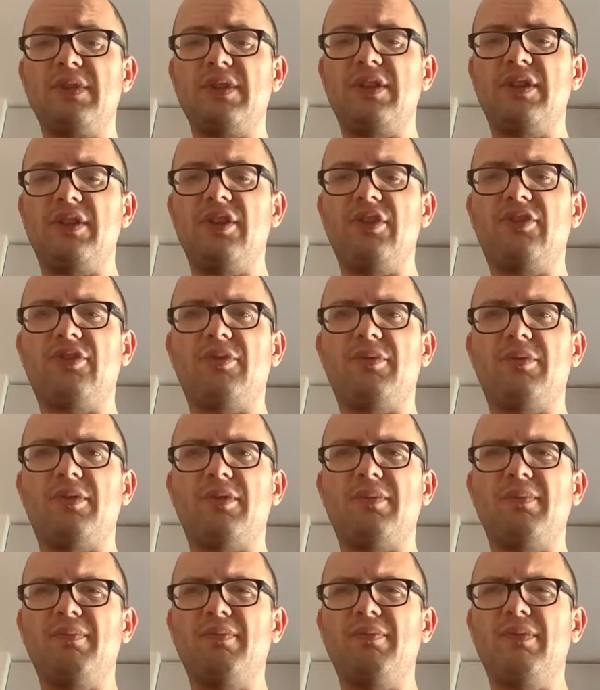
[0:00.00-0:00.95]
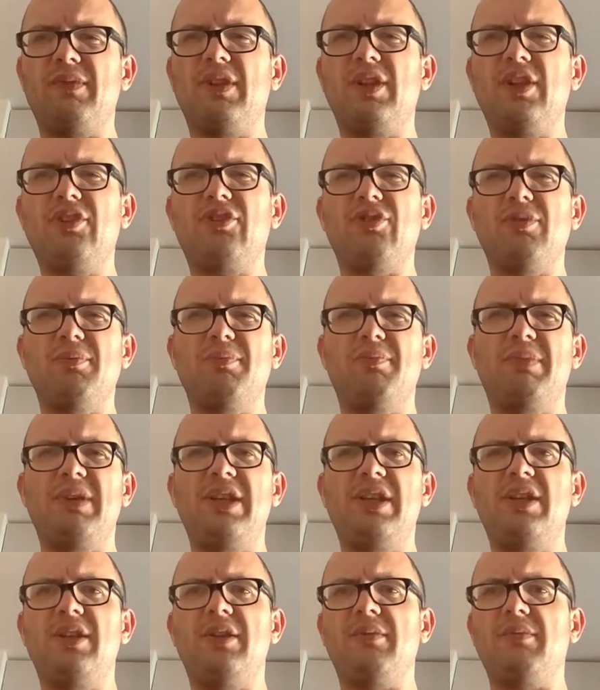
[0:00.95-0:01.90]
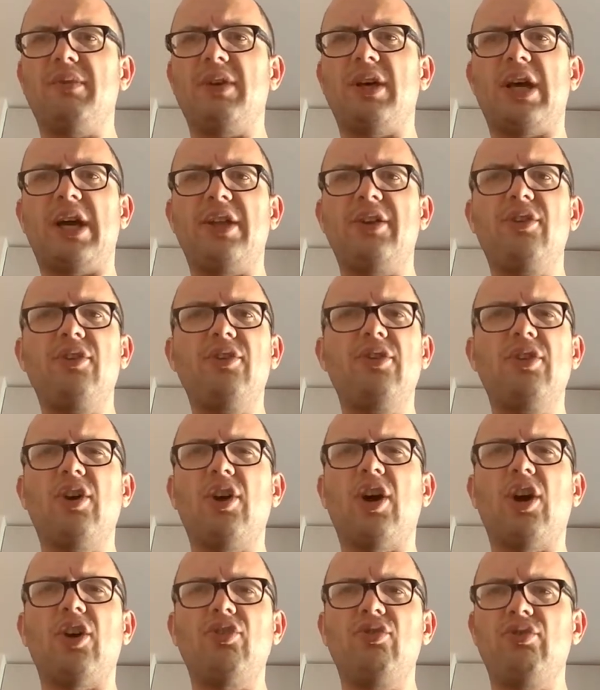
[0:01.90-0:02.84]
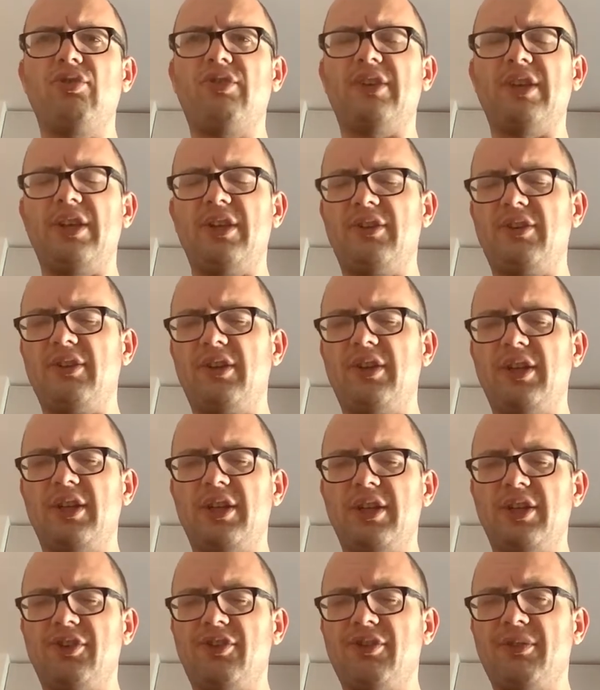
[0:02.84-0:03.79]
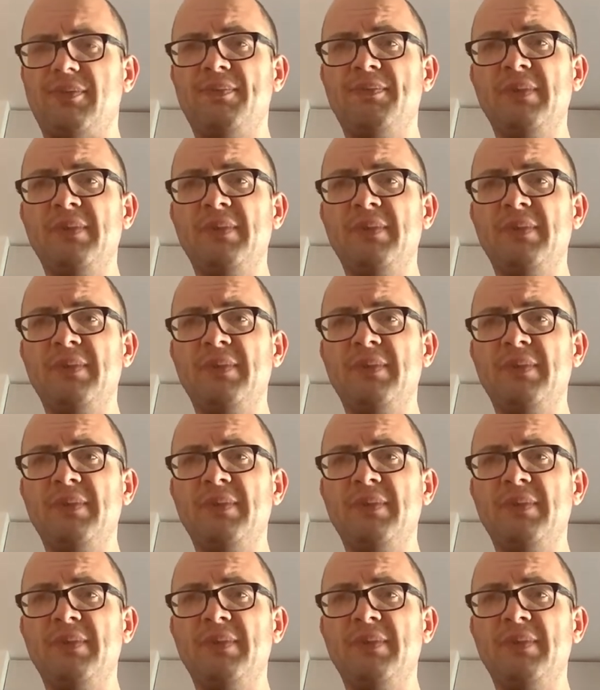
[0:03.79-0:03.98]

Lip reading: this, not a bean, I don't know how you say it in English,